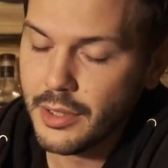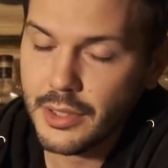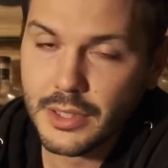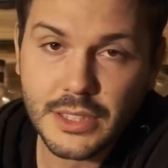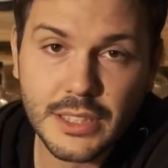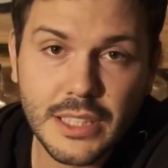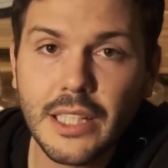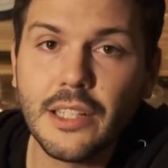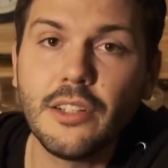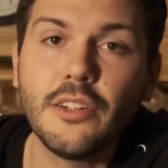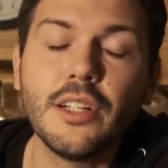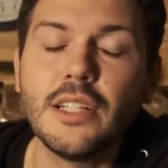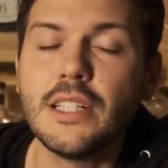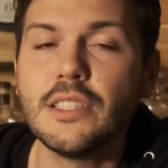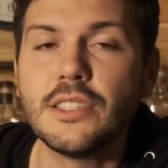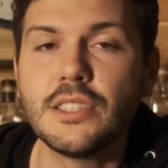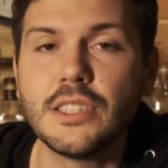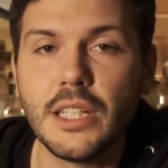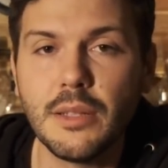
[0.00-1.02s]
Standard
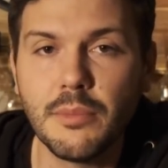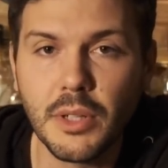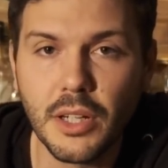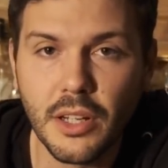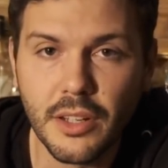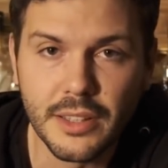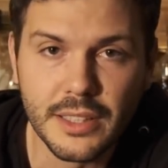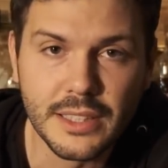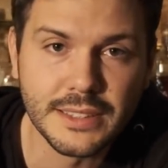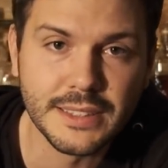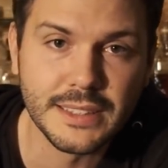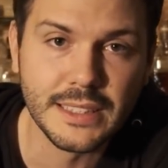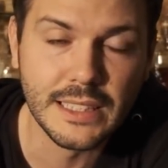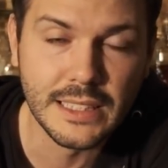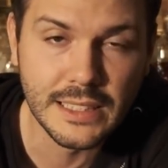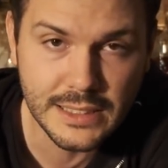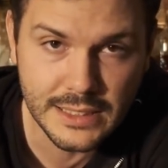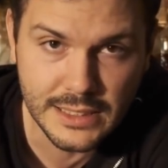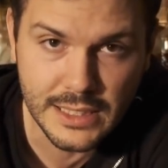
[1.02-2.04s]
age statement on this
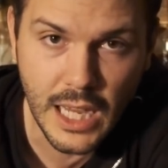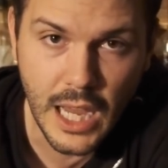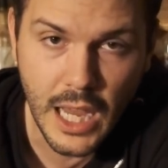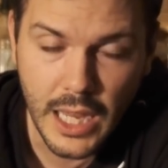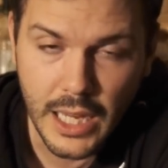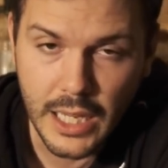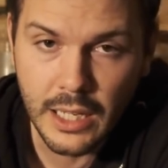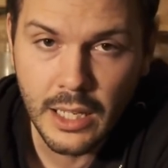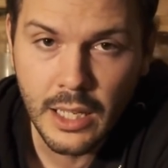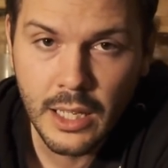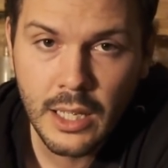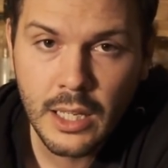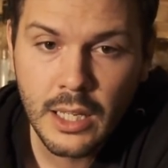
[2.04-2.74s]
is 9.